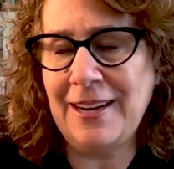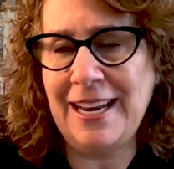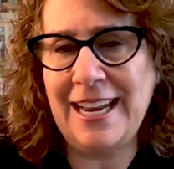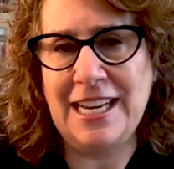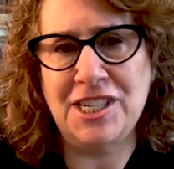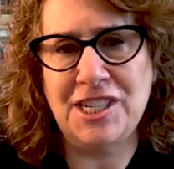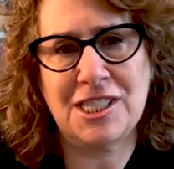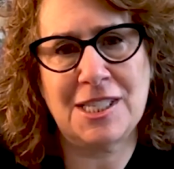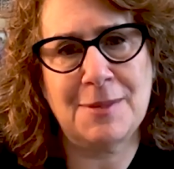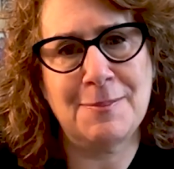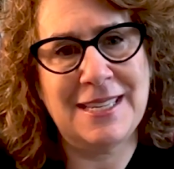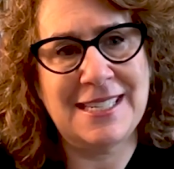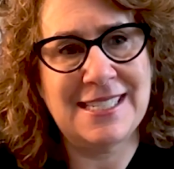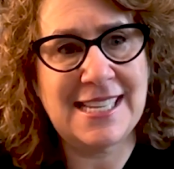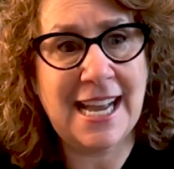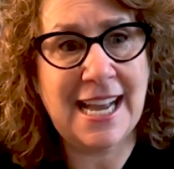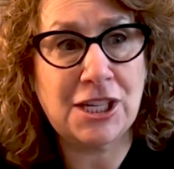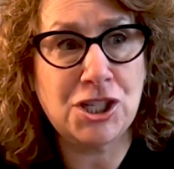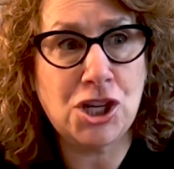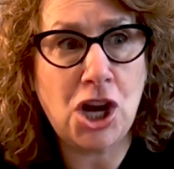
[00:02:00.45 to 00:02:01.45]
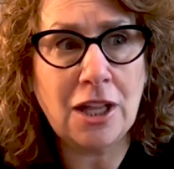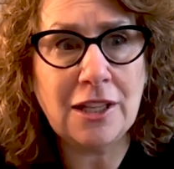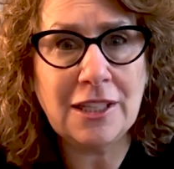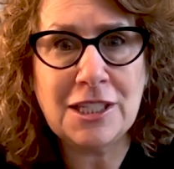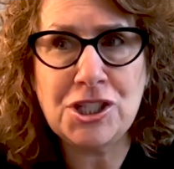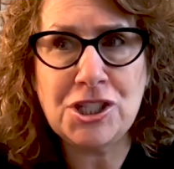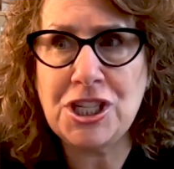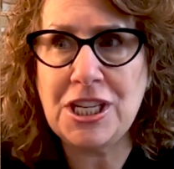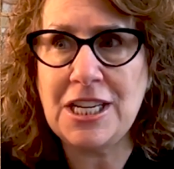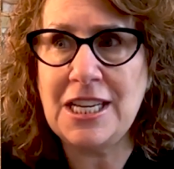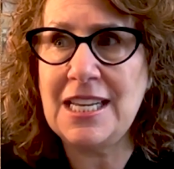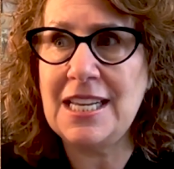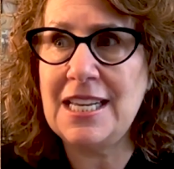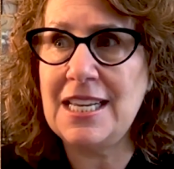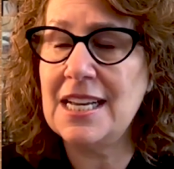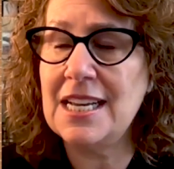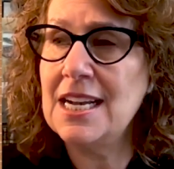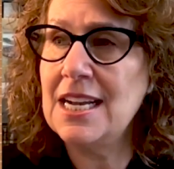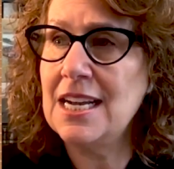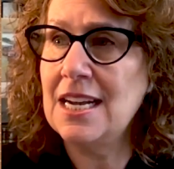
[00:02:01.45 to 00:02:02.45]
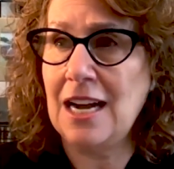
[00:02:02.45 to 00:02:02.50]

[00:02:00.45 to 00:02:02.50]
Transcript: ageism and technology,